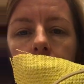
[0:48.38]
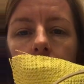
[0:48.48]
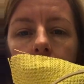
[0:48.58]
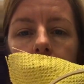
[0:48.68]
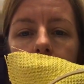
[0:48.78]

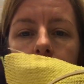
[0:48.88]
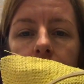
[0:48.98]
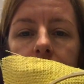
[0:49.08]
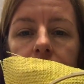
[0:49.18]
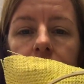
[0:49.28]
I pick a
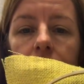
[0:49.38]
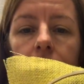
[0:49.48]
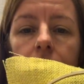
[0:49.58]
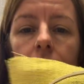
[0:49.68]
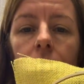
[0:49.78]
spot to
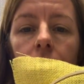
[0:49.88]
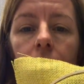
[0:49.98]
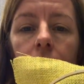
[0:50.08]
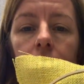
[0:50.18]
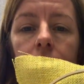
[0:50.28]
start
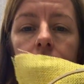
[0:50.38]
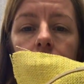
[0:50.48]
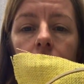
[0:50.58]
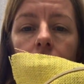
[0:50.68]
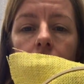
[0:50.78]
and
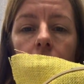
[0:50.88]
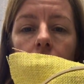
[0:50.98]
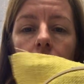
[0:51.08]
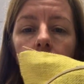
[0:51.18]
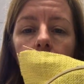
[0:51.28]

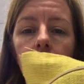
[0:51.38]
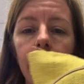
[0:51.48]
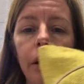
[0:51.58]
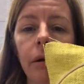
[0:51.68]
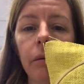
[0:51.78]

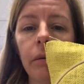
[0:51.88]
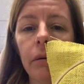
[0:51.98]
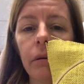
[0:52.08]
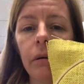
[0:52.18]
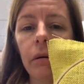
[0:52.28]
I
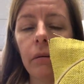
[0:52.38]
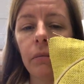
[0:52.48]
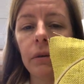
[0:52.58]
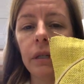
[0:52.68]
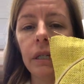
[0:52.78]

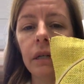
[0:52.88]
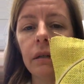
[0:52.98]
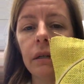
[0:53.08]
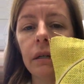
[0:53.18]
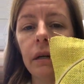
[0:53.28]
put the
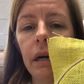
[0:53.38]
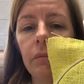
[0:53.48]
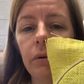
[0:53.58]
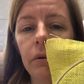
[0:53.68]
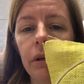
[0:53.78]
needle in and
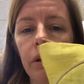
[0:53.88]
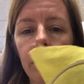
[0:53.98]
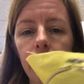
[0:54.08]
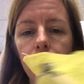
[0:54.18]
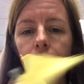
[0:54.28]
pull the
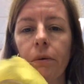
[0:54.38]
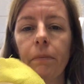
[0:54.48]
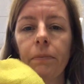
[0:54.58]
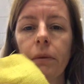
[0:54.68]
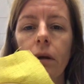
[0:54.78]
yarn through.
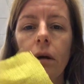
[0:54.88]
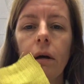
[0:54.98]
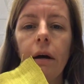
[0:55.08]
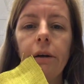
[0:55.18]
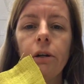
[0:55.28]

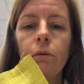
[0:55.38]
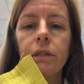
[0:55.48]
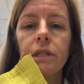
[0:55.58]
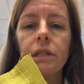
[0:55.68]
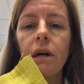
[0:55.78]
I know when
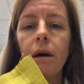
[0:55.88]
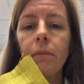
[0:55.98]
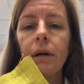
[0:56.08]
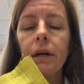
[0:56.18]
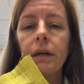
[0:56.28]
to stop
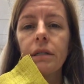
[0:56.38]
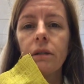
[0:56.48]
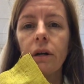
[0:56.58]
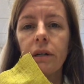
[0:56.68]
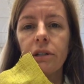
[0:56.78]
because the
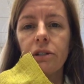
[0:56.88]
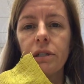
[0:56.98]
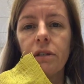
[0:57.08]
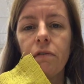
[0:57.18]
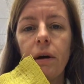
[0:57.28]
knot touches
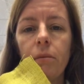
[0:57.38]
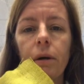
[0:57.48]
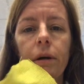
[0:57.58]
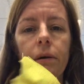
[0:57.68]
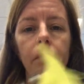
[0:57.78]
the
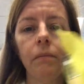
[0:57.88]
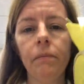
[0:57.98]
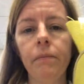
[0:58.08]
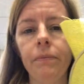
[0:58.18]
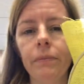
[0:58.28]
fabric.
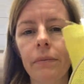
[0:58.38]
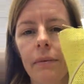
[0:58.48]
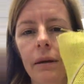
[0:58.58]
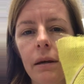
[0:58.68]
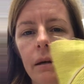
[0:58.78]

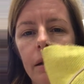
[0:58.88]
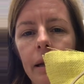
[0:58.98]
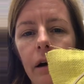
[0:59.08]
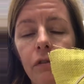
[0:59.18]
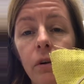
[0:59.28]

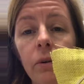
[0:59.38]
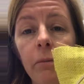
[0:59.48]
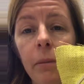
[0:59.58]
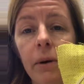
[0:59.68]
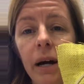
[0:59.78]
Now, if you
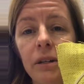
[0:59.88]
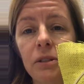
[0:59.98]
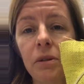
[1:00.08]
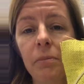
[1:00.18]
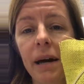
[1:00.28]
remember how to
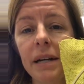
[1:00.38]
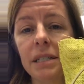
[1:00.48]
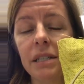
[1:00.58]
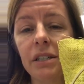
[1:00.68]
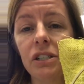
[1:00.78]
do the
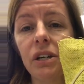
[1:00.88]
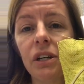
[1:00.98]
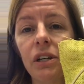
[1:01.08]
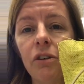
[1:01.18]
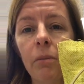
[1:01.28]
backstitch,
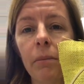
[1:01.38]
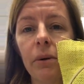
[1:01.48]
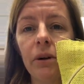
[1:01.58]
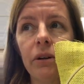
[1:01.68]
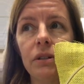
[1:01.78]
you
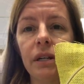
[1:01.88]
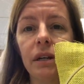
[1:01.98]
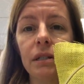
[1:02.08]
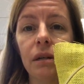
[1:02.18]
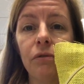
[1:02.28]
remember you take
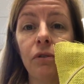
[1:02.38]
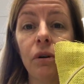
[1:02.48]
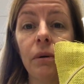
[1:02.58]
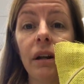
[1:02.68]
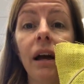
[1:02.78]
a step
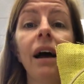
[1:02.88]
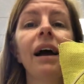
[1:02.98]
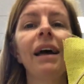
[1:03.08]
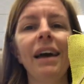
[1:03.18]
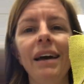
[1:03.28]
forward
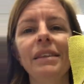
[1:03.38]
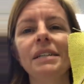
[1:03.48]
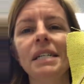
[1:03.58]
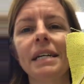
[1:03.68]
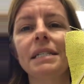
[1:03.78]
and then take a